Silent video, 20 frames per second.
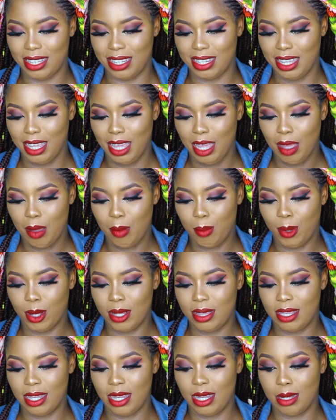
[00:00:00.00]
day.
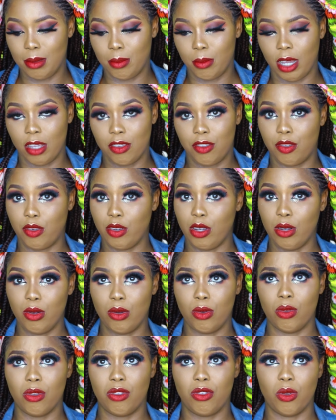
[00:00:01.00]
But then my
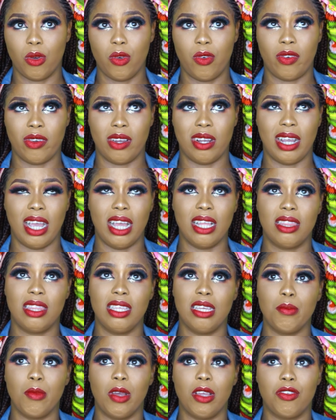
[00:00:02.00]
struggles so far, I
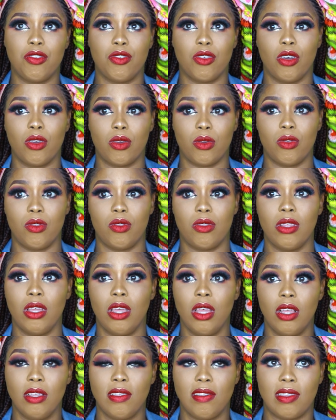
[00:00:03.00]
think my struggles
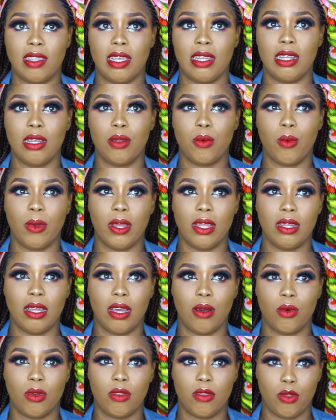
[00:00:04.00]
started when
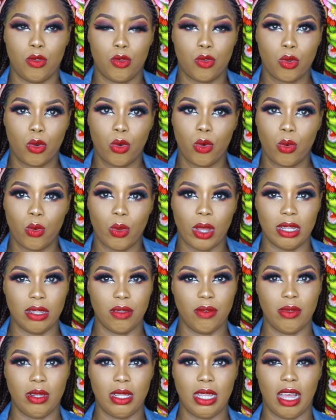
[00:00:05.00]
I was in school. I
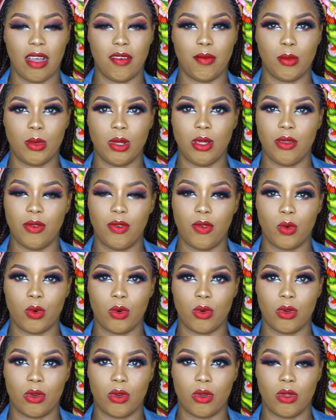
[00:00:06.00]
didn't really have money
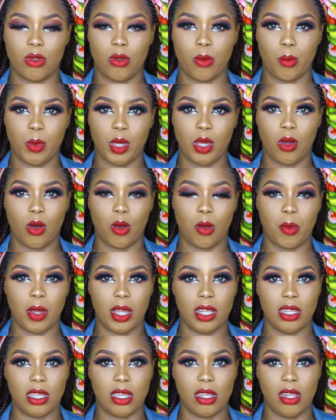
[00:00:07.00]
for makeup,
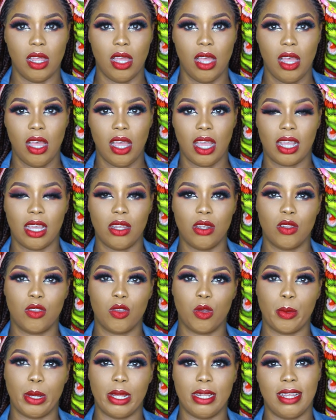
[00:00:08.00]
and then I kind of
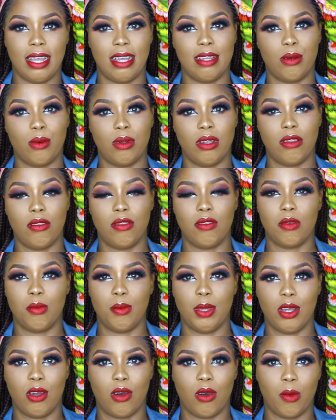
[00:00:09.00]
told my dad I wanted to do
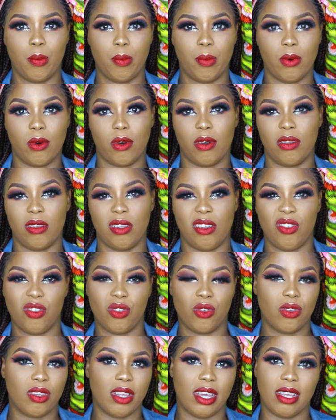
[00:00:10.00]
makeup, or you
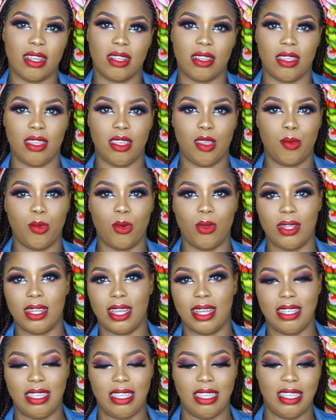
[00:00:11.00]
know, like the Igbo
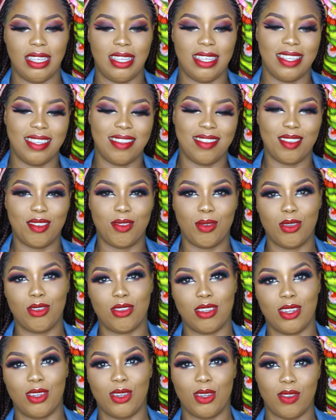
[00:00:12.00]
daddy
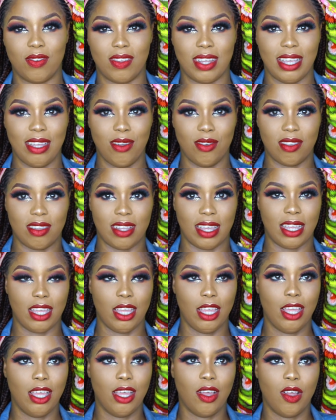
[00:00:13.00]
situation and all of that. He was like,
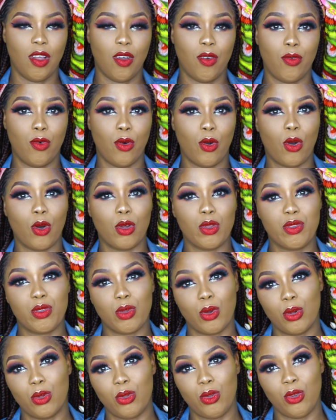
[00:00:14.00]

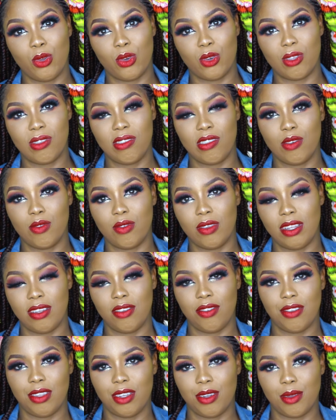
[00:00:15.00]
focus on your civil
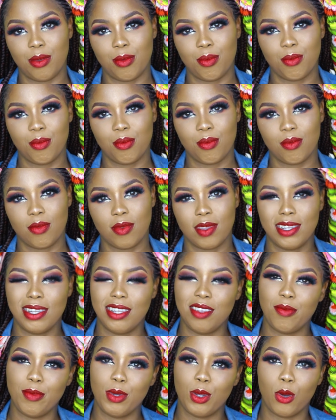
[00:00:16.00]
engineering,
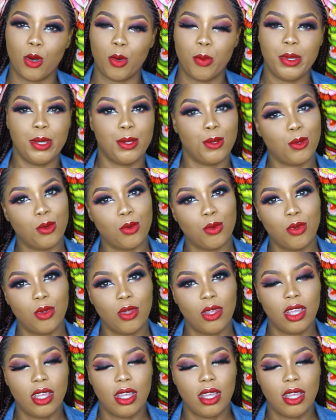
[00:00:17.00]
leave makeup alone.